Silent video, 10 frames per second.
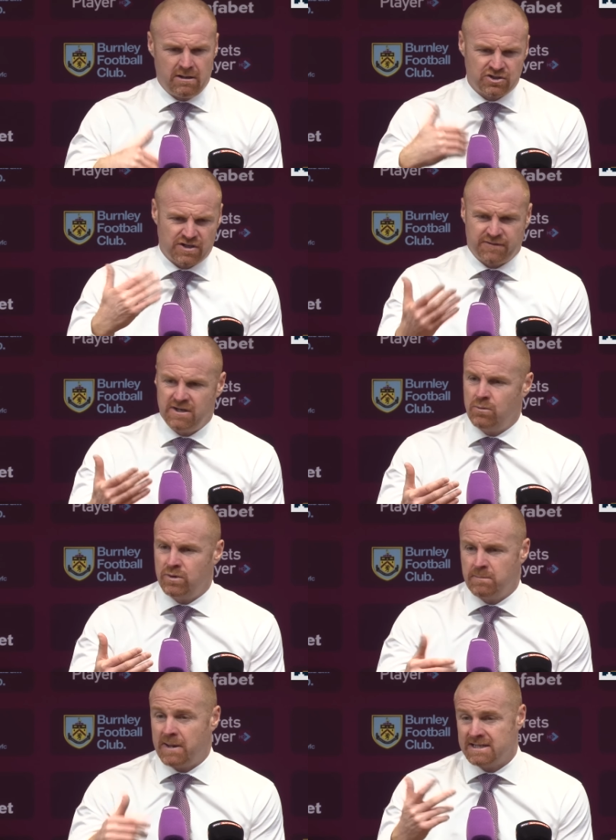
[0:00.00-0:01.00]
shifting it
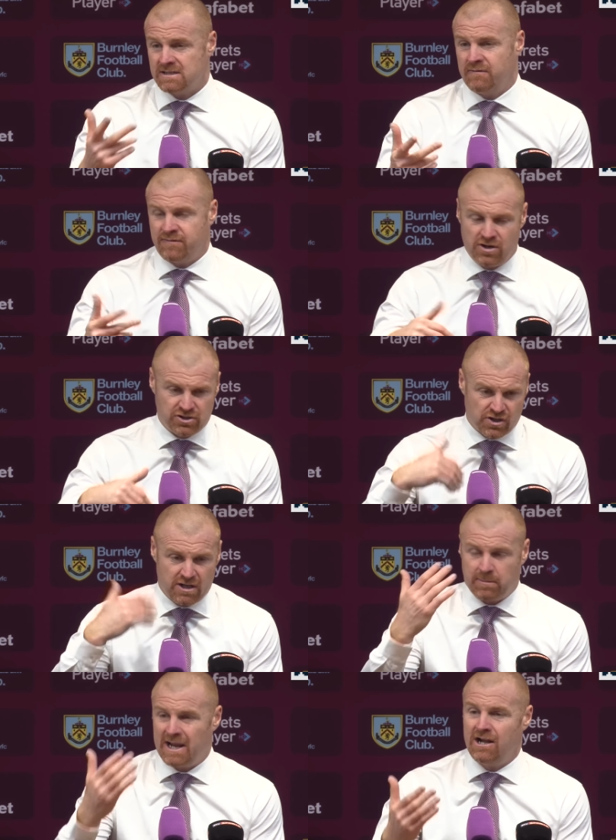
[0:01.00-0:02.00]
with the pace up front,
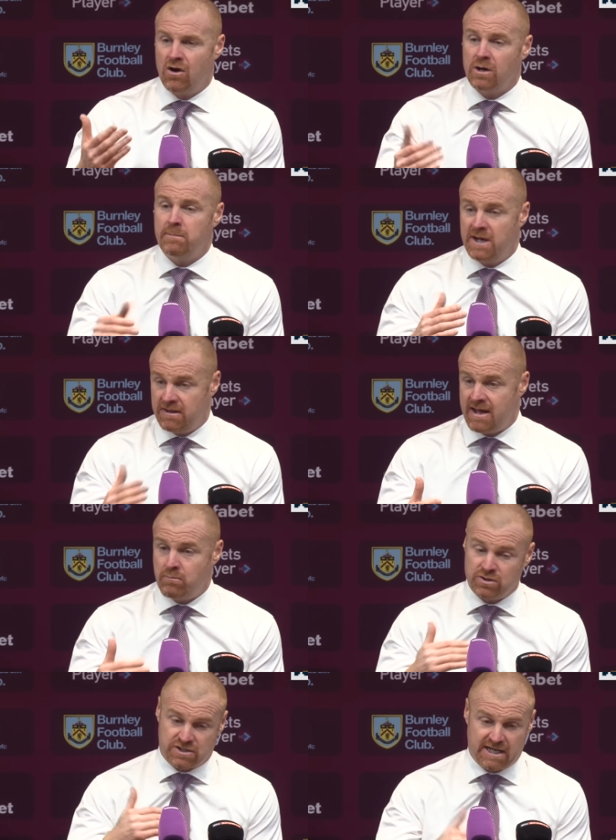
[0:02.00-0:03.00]
trying to play longer, but
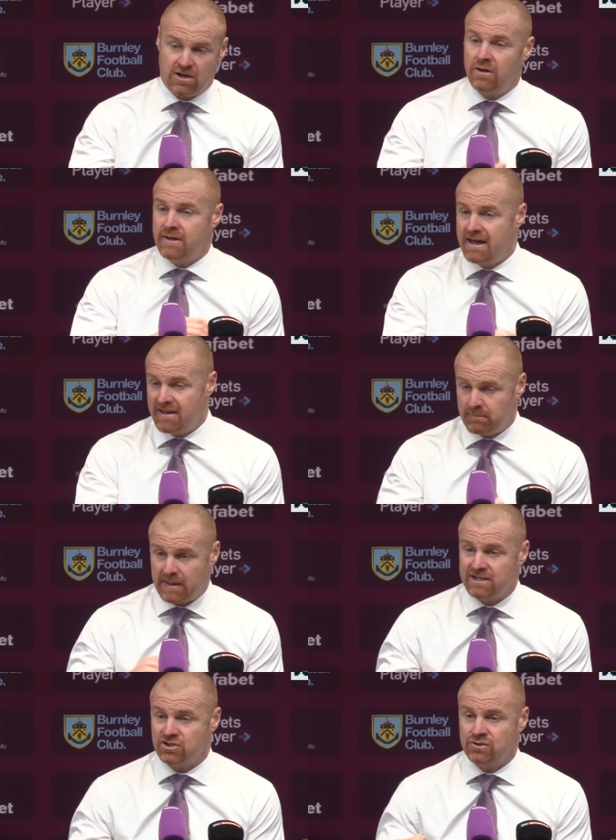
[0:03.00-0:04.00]
then once they got there, then
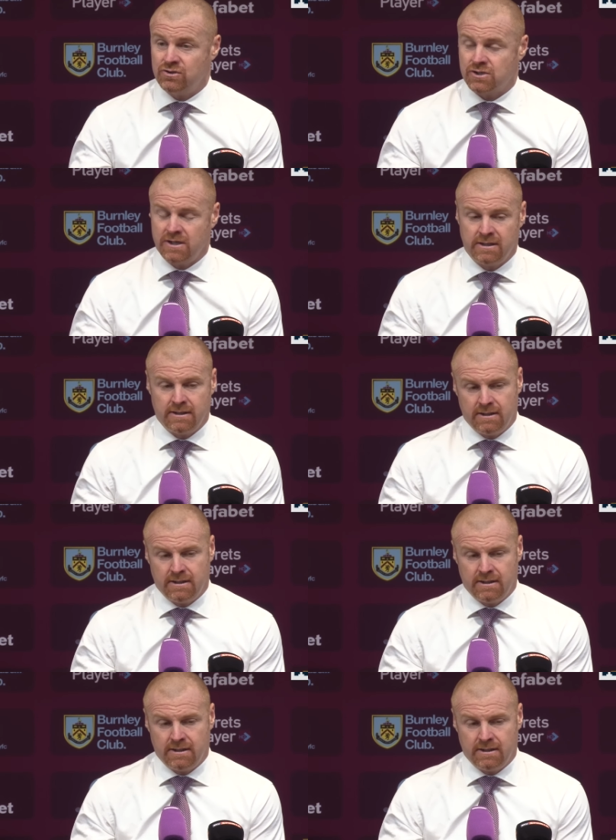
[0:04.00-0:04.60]
playing shorter.